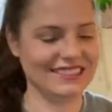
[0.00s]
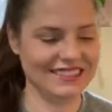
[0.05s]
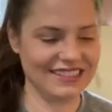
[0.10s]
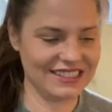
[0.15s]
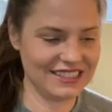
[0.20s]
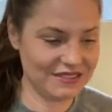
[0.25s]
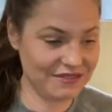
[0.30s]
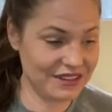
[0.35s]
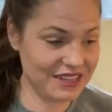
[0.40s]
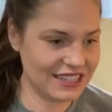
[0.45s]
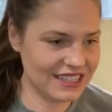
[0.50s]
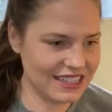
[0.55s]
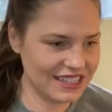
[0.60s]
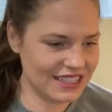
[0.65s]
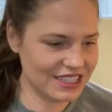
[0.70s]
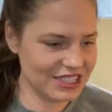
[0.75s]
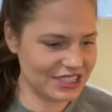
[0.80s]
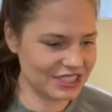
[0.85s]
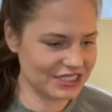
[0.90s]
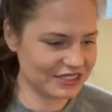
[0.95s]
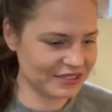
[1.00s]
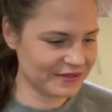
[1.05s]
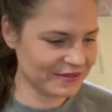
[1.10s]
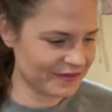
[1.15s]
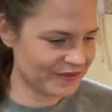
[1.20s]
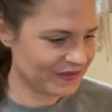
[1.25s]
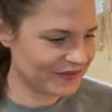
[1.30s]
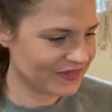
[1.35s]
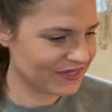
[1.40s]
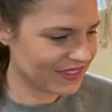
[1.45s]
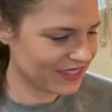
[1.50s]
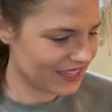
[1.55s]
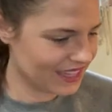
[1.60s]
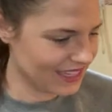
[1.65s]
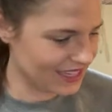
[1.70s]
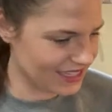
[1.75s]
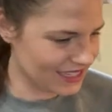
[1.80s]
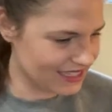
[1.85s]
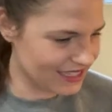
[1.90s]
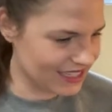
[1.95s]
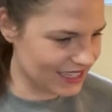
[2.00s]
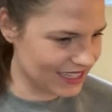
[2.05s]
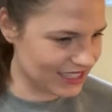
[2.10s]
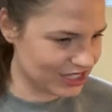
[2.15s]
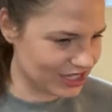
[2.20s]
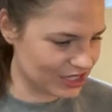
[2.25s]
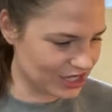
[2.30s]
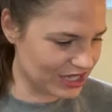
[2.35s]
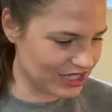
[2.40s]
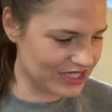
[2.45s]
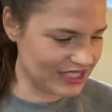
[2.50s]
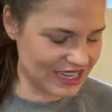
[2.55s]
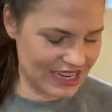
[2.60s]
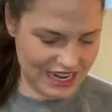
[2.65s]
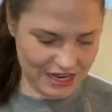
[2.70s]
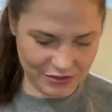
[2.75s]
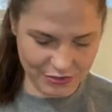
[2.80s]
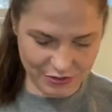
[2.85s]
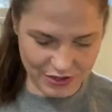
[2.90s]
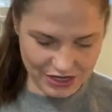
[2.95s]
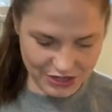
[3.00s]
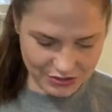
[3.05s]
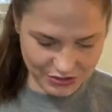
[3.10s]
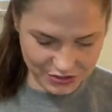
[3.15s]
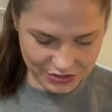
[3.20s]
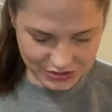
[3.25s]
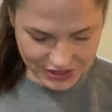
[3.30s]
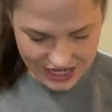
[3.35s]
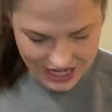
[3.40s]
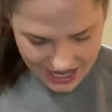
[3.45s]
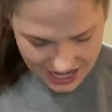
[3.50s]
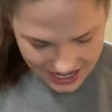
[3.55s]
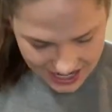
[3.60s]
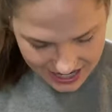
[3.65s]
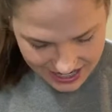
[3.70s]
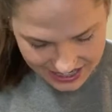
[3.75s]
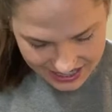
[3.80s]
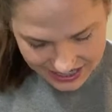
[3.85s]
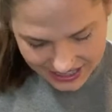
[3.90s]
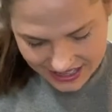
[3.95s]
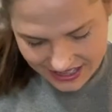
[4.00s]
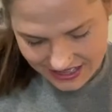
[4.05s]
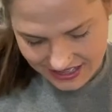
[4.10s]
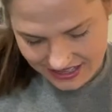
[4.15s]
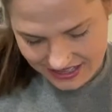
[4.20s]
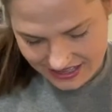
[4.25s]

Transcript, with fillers: Is it vintage? Is it just a retro tag?